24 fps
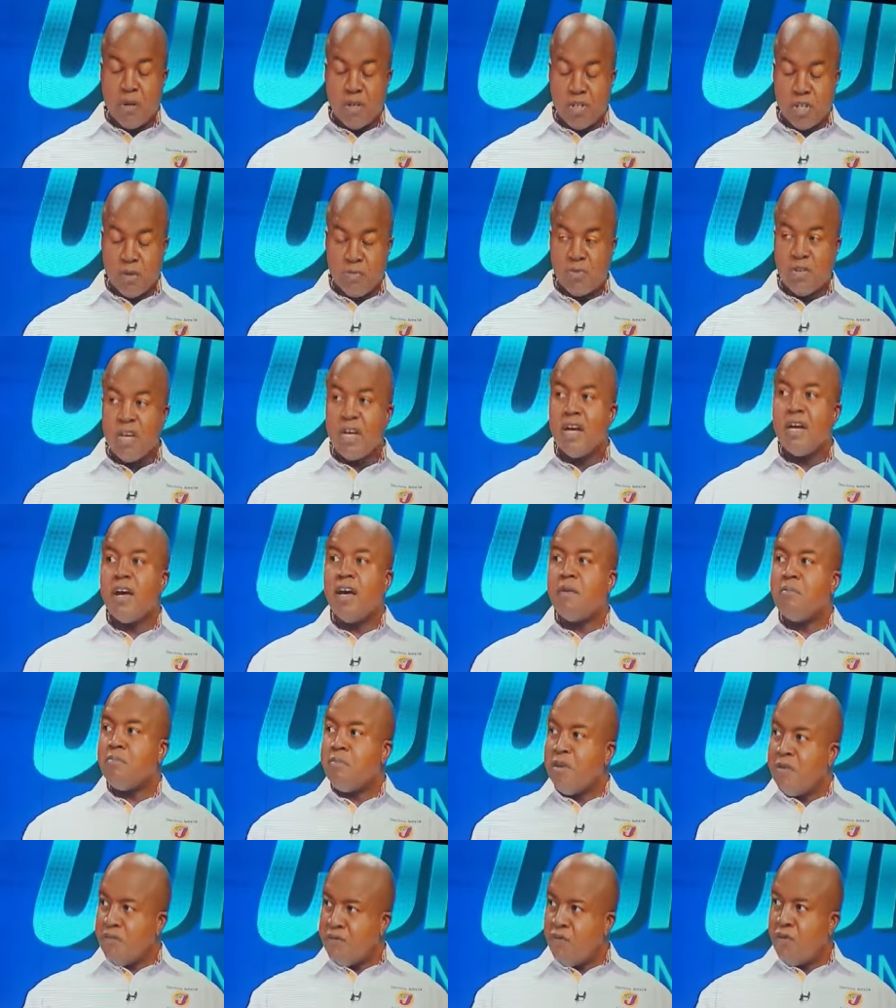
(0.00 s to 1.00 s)
to the voice
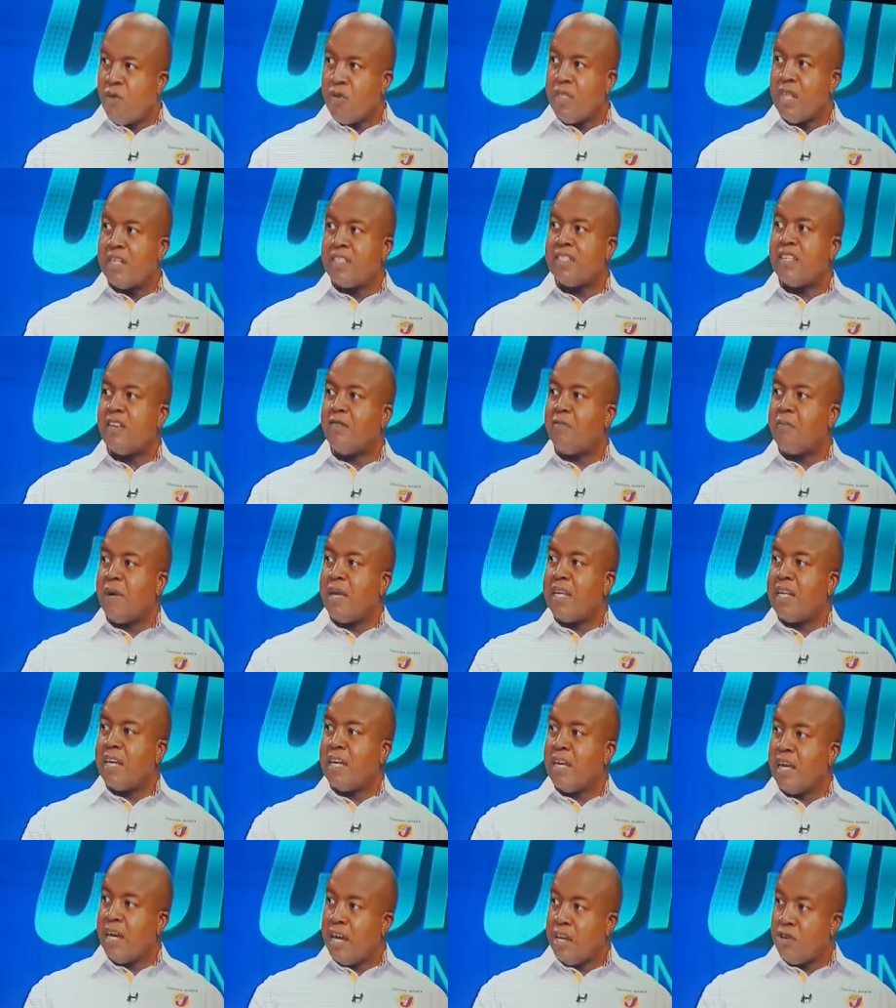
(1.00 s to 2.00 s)
of the venerable
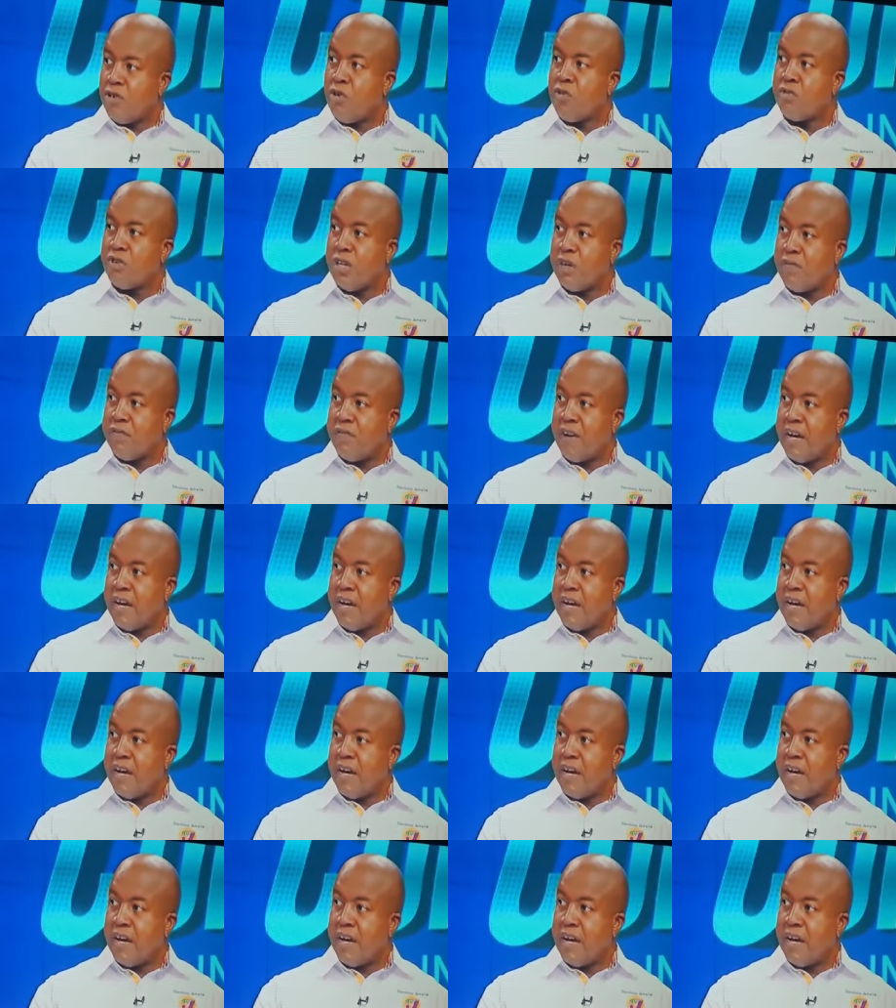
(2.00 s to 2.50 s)
Hubert Lawrence